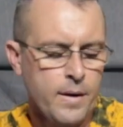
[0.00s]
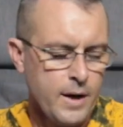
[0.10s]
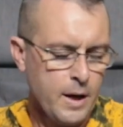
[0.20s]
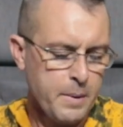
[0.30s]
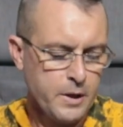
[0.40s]

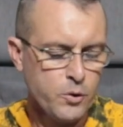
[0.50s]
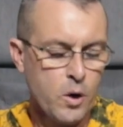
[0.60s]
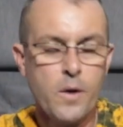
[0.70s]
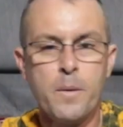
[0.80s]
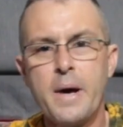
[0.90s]
and I'm gonna
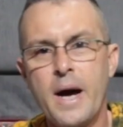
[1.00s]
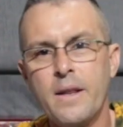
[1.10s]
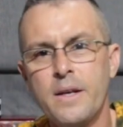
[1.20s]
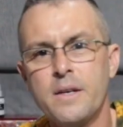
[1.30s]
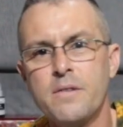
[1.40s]
draw it on the back
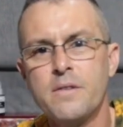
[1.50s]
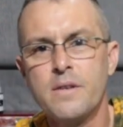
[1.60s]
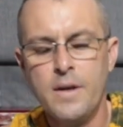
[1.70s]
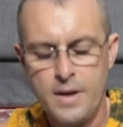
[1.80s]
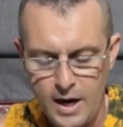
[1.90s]
of this,
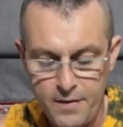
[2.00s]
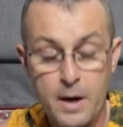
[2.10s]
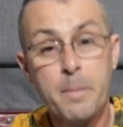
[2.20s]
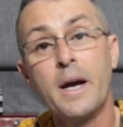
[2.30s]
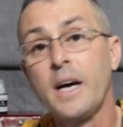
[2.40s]
and then
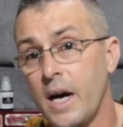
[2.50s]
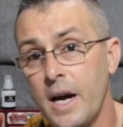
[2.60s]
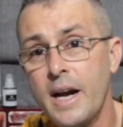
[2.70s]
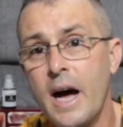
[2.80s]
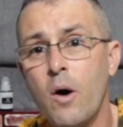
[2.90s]
I'm gonna
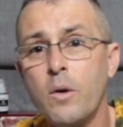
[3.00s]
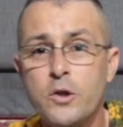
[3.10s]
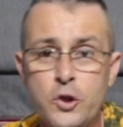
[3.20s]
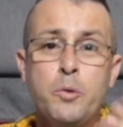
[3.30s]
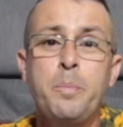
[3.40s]
cut it
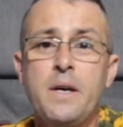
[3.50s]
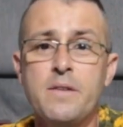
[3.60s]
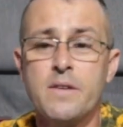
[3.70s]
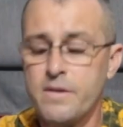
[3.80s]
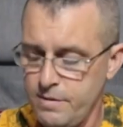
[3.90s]
out two
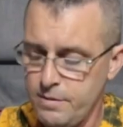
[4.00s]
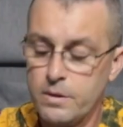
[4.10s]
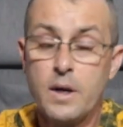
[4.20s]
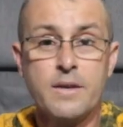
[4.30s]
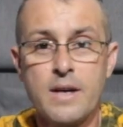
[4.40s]
pieces
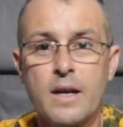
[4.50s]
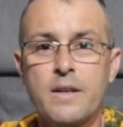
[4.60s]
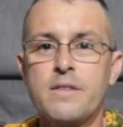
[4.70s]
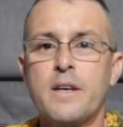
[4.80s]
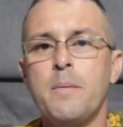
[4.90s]
exactly
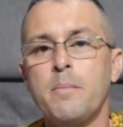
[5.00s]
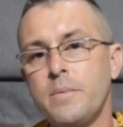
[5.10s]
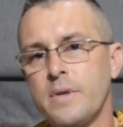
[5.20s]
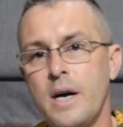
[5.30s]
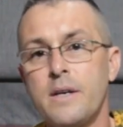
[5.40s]
the same
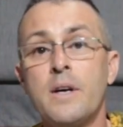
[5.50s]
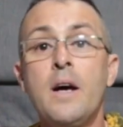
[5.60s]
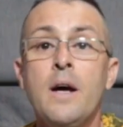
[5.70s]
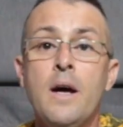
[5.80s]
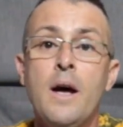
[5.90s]
size,
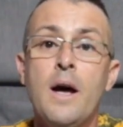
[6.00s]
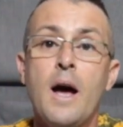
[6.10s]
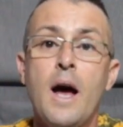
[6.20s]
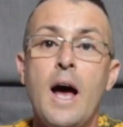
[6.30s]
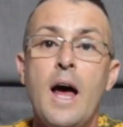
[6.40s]

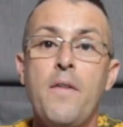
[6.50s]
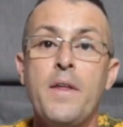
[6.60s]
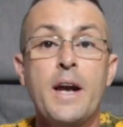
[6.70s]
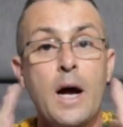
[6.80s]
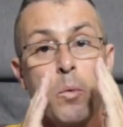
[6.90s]
and
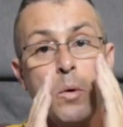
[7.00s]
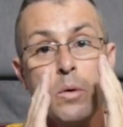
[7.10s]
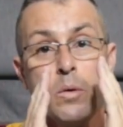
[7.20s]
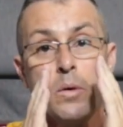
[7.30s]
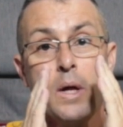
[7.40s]
then I
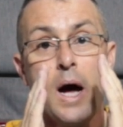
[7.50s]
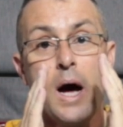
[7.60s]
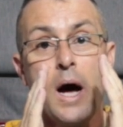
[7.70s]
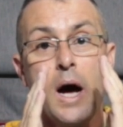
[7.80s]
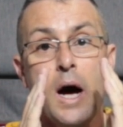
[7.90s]
will
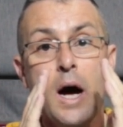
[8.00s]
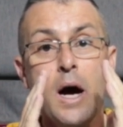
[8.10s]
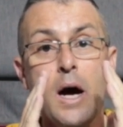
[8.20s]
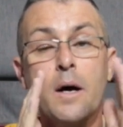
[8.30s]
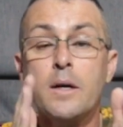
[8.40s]

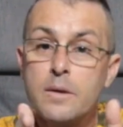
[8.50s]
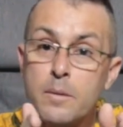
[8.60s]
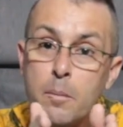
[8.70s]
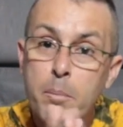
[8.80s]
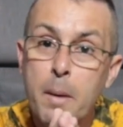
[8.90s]

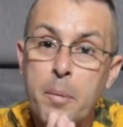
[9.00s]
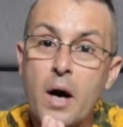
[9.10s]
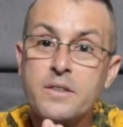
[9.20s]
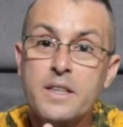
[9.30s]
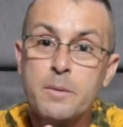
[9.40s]

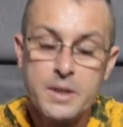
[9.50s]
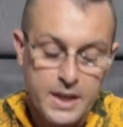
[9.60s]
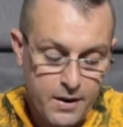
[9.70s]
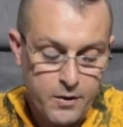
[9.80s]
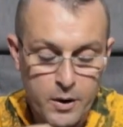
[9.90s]
epoxy them
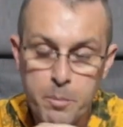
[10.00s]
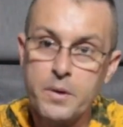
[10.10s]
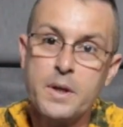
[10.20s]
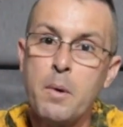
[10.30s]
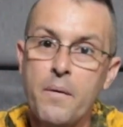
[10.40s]
together and
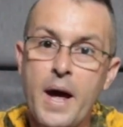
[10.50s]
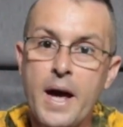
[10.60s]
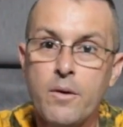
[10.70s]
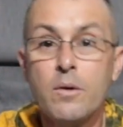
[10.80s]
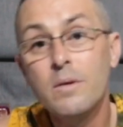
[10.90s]
put them on the
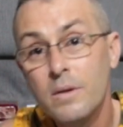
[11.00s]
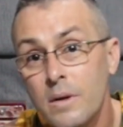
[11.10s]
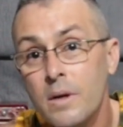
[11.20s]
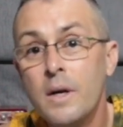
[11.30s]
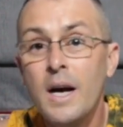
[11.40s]
handle.
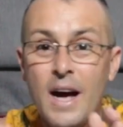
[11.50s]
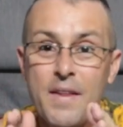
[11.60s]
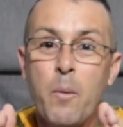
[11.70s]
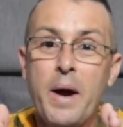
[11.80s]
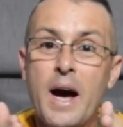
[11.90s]
And
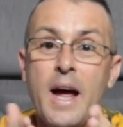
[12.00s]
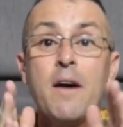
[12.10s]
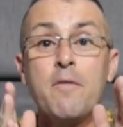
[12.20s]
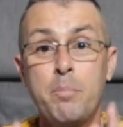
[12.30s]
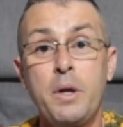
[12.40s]
that way I
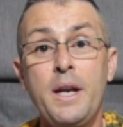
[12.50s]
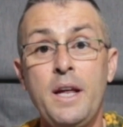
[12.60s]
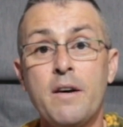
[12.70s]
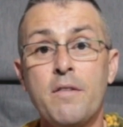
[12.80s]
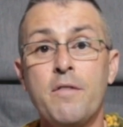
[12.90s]
have
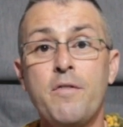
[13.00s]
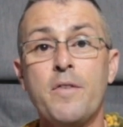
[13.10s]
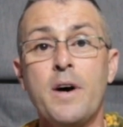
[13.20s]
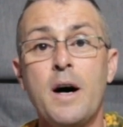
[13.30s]
plenty of